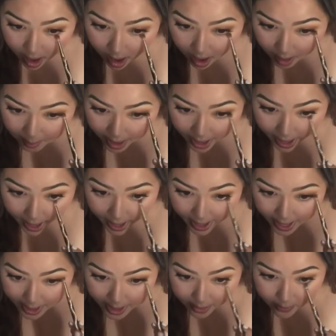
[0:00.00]
of my
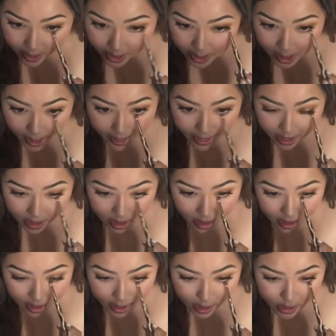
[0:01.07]
eye. And I really like
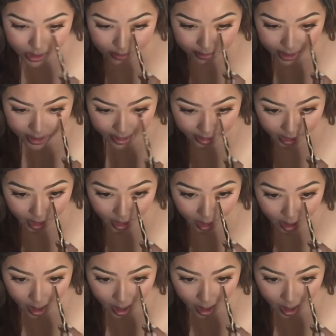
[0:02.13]
it to be, like,